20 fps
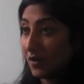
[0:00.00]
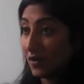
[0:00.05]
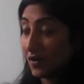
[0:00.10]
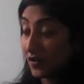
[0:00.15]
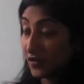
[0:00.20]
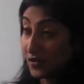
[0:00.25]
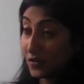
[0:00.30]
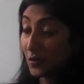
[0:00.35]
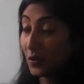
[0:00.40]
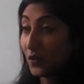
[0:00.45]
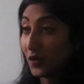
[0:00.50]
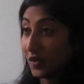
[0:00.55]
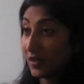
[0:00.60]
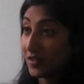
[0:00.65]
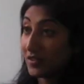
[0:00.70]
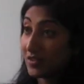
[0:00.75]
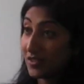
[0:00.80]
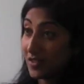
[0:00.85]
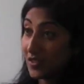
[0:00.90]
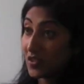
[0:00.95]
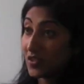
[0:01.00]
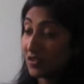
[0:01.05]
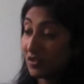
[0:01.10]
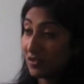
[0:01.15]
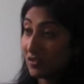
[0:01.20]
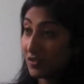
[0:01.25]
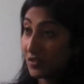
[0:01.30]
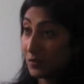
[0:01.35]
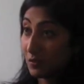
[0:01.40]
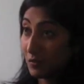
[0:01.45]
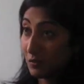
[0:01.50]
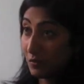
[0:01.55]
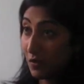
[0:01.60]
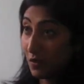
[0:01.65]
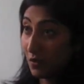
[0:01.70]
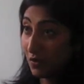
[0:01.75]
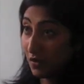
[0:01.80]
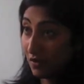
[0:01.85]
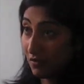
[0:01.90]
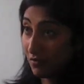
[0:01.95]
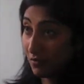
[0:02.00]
or this whole organization, is a proponent